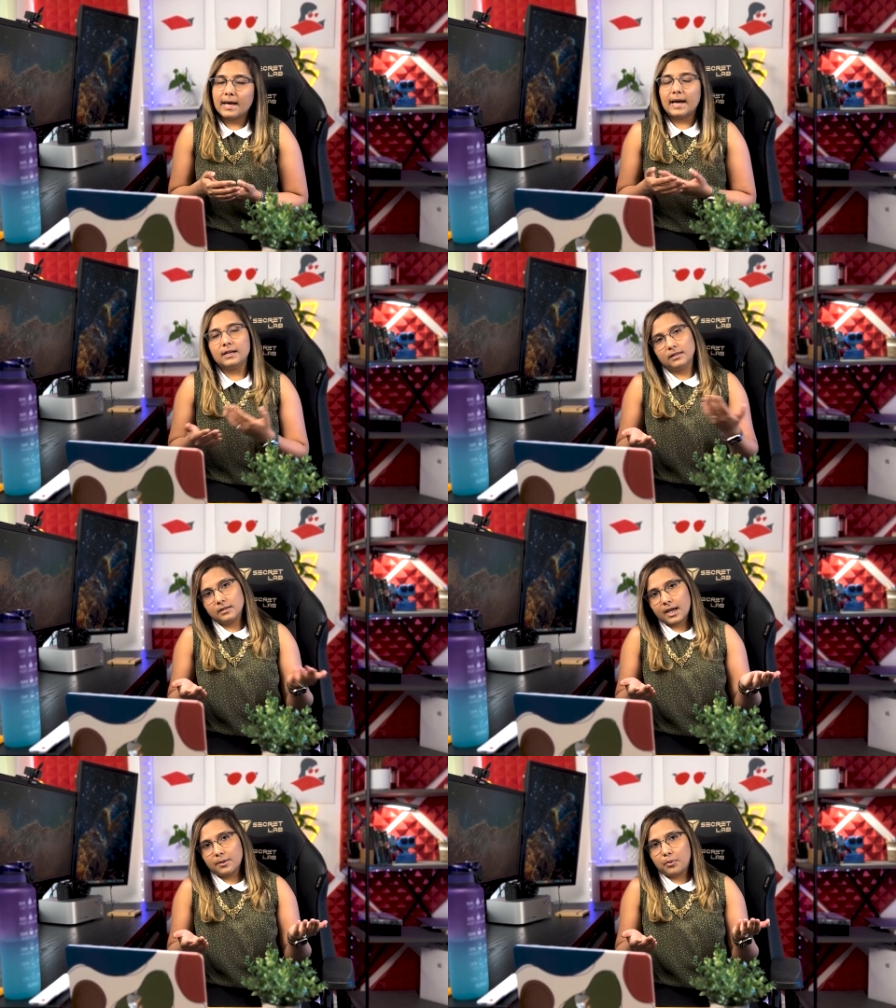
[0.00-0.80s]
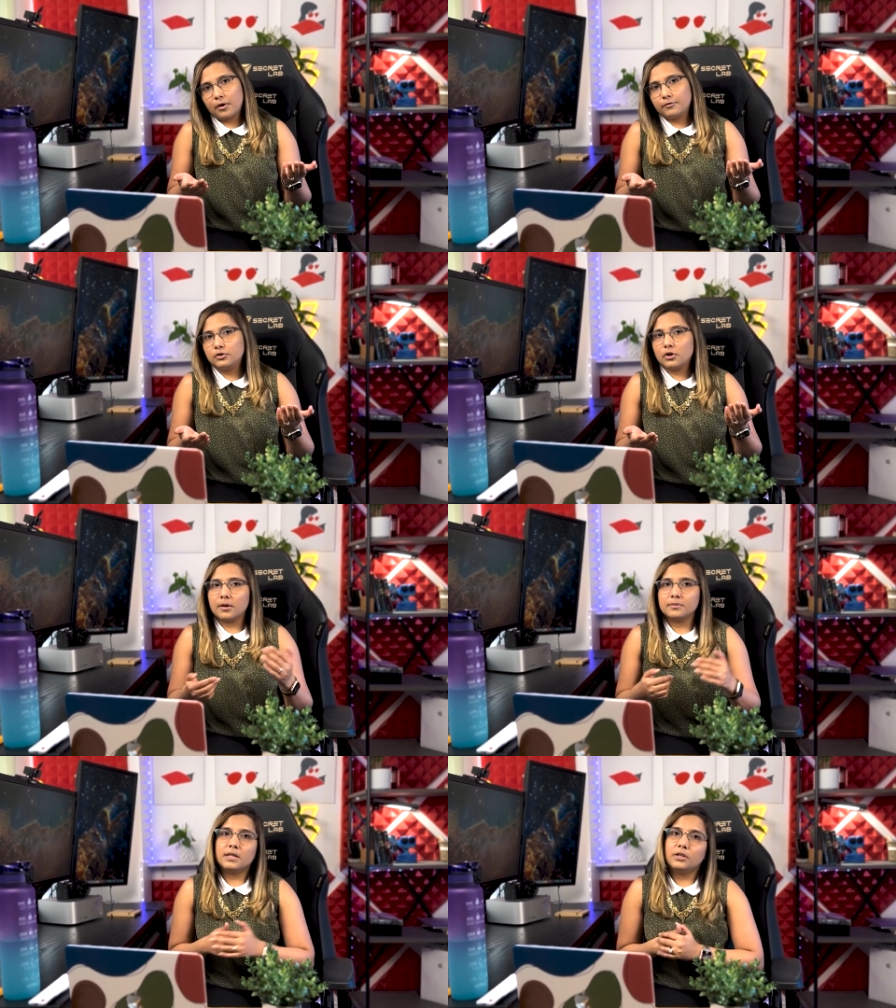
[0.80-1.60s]
Another type of
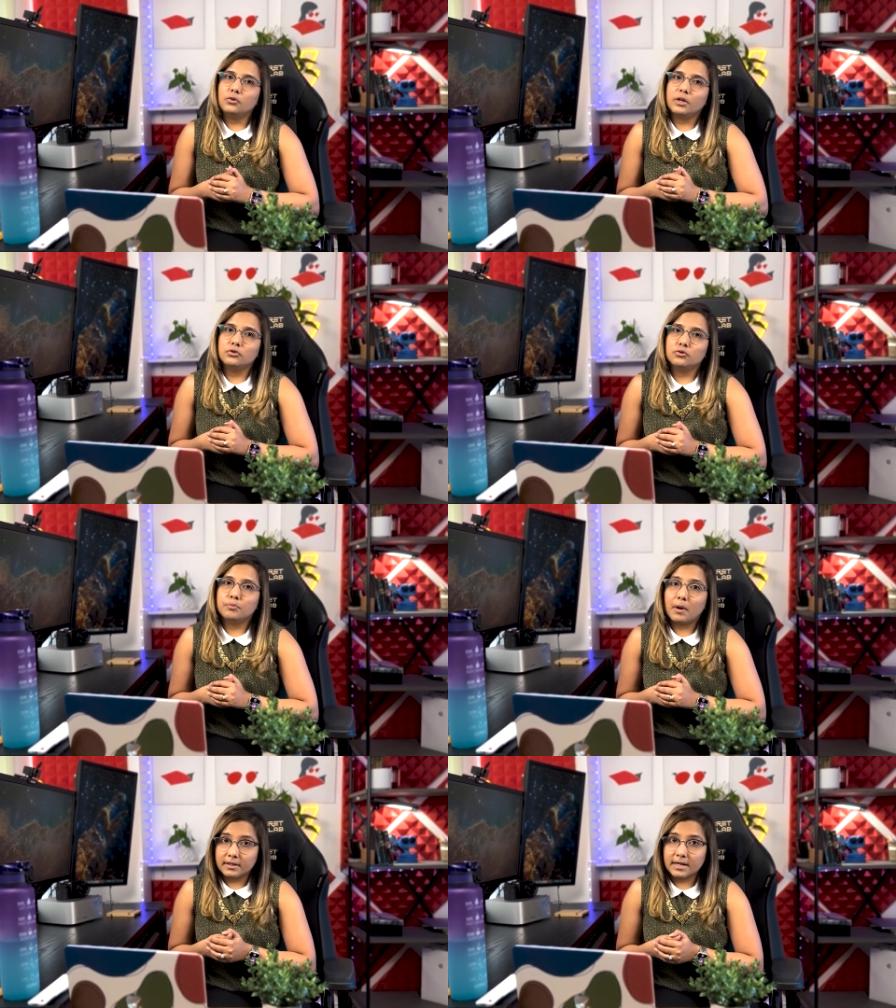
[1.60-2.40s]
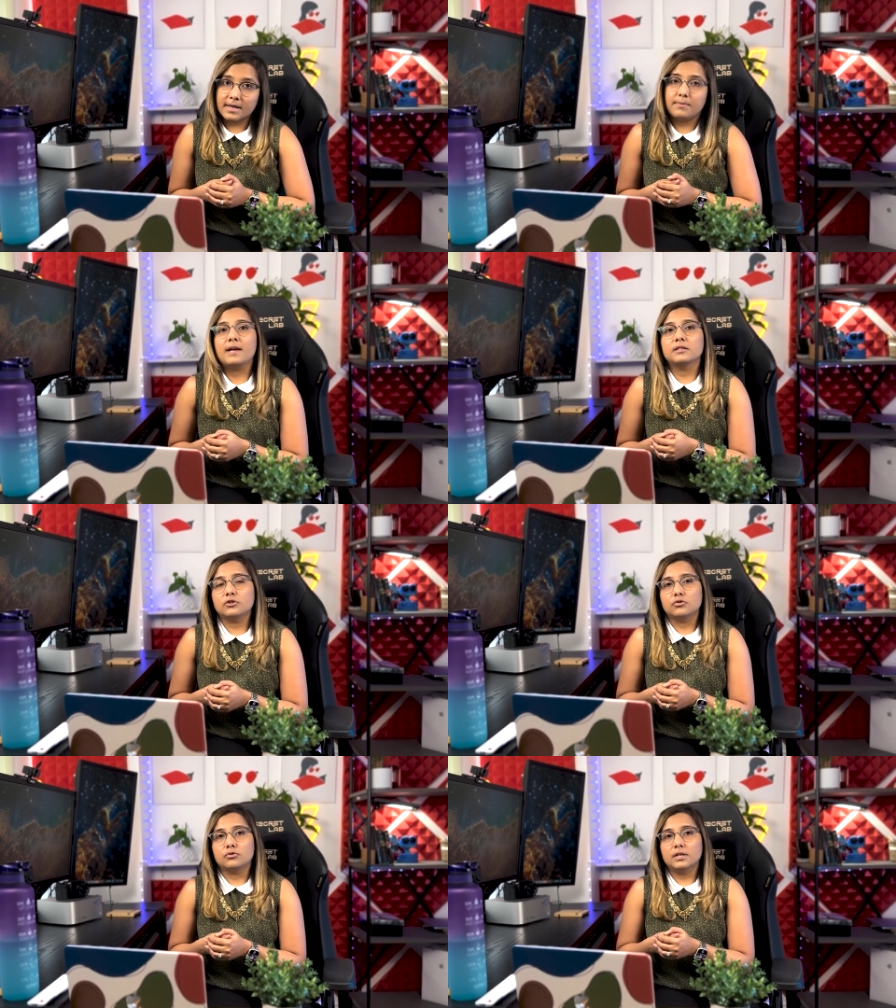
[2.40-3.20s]
jobs that you can do part-time as a
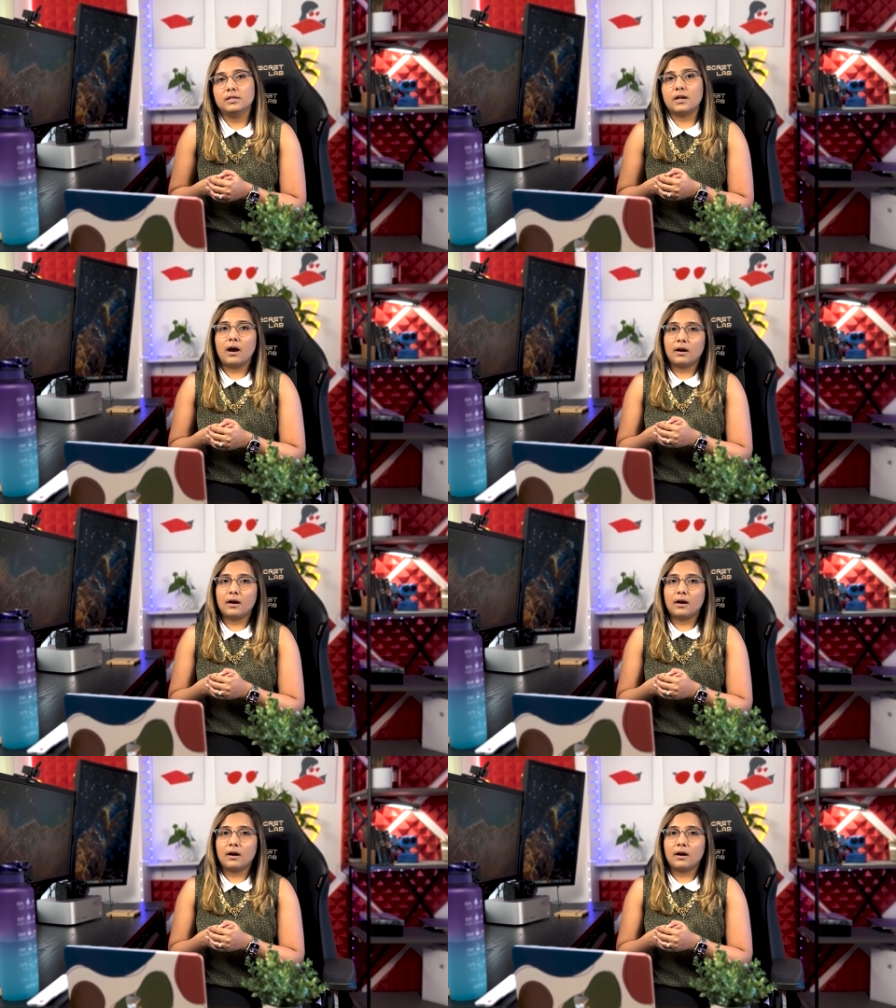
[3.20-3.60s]
student are